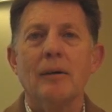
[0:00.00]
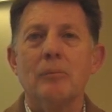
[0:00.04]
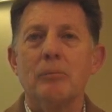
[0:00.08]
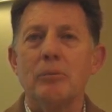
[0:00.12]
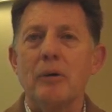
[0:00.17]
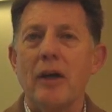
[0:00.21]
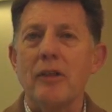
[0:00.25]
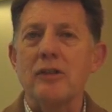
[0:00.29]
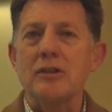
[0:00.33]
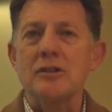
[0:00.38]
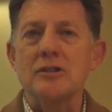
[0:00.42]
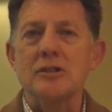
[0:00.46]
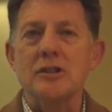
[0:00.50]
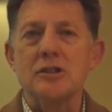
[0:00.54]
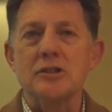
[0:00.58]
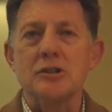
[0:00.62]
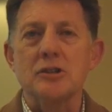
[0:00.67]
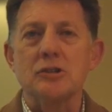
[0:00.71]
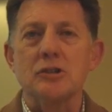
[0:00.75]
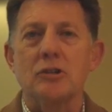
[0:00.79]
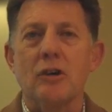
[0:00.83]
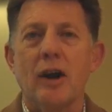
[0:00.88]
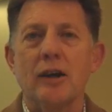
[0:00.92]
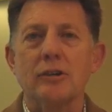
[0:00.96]
Brothers and
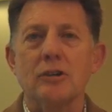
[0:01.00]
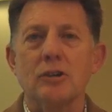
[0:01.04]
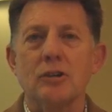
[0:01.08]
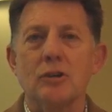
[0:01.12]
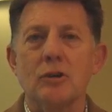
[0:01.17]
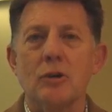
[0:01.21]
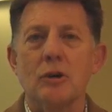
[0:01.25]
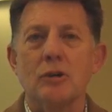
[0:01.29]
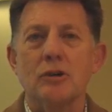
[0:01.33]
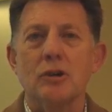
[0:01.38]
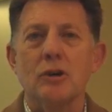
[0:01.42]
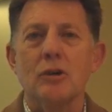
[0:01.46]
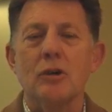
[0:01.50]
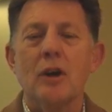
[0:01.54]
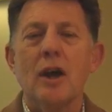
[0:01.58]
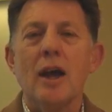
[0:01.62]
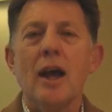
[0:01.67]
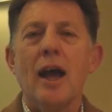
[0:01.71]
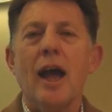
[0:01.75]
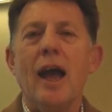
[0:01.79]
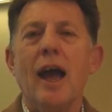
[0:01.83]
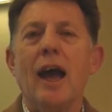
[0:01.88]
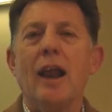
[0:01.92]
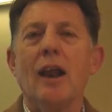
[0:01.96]
sisters, great to talk to you.
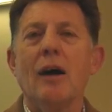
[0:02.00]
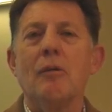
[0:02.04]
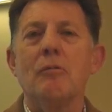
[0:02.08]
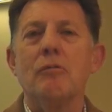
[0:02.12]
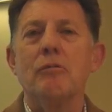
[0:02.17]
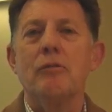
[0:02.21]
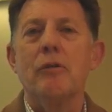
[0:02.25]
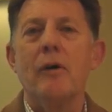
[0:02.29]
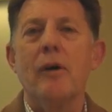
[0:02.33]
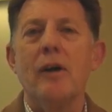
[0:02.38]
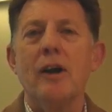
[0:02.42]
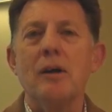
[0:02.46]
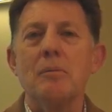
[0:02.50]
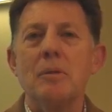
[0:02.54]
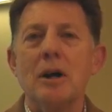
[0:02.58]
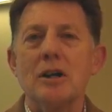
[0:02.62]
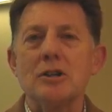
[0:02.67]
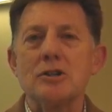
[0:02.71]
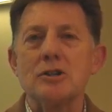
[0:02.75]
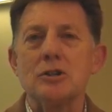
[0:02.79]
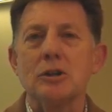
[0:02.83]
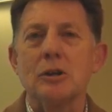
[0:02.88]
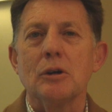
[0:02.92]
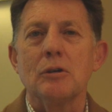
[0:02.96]
And I'm very
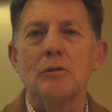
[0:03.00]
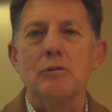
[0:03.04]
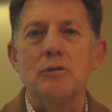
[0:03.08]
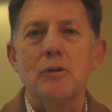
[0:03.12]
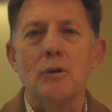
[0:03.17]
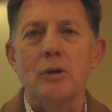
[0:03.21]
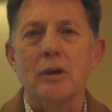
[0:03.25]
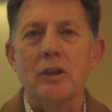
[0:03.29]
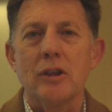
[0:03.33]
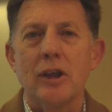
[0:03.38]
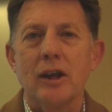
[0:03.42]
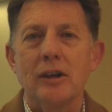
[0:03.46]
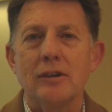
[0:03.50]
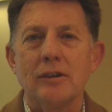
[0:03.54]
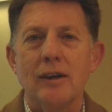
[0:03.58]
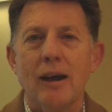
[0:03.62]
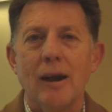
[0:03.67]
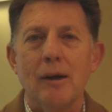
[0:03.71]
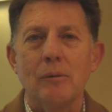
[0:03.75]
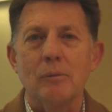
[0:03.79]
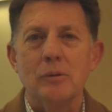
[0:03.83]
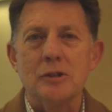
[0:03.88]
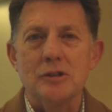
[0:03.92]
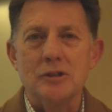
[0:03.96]
much looking forward to that
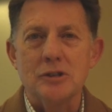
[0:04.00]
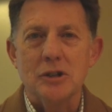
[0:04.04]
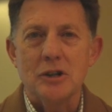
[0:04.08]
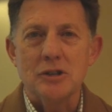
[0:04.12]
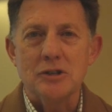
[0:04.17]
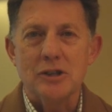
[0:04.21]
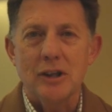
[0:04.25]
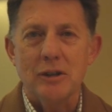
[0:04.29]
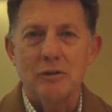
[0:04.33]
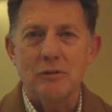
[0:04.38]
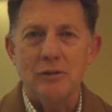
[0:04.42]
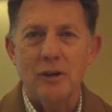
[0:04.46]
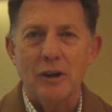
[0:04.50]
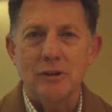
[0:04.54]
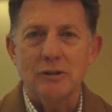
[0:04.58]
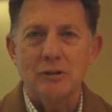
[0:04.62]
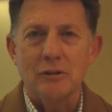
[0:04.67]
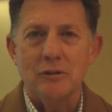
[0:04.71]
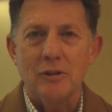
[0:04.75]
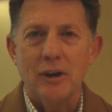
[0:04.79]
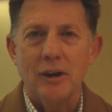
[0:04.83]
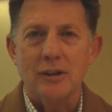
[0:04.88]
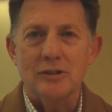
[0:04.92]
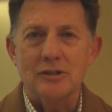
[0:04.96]
day when we see each other face
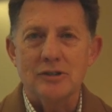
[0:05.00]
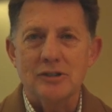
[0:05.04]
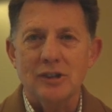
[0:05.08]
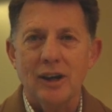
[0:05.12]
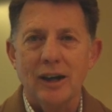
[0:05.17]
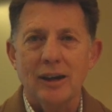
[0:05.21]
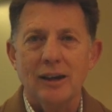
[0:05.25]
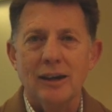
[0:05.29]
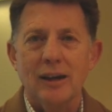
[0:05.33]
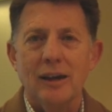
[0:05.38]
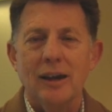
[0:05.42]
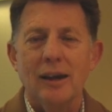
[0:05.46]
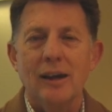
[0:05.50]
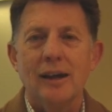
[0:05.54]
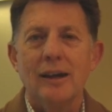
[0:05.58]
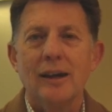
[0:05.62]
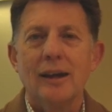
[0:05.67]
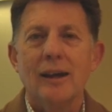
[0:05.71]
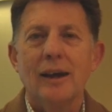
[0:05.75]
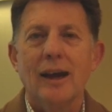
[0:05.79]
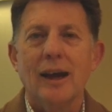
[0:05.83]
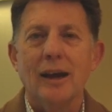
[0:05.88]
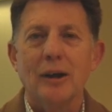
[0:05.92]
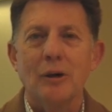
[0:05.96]
to face. Take care
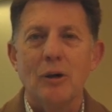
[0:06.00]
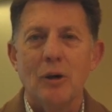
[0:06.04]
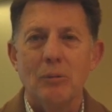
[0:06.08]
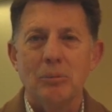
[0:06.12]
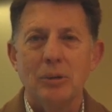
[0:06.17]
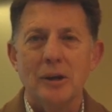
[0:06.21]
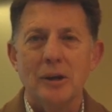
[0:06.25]
and God